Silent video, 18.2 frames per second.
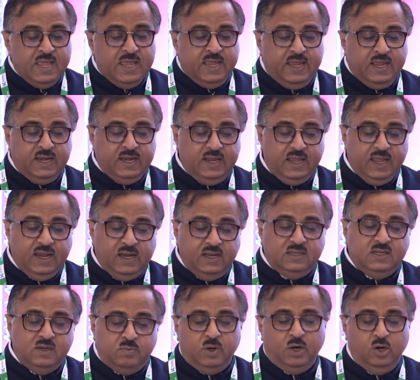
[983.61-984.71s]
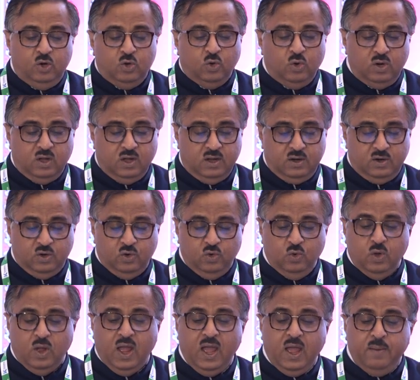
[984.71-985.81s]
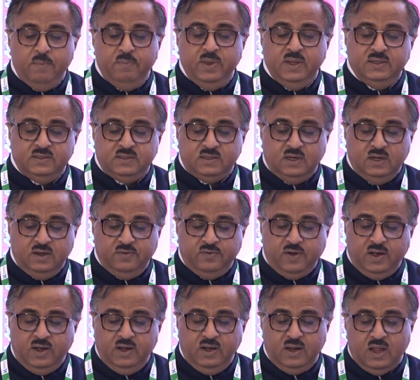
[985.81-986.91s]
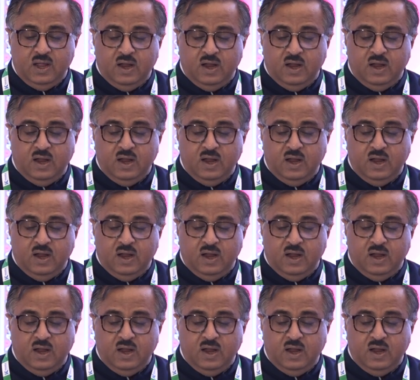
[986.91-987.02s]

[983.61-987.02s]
In eligible donor who have been certified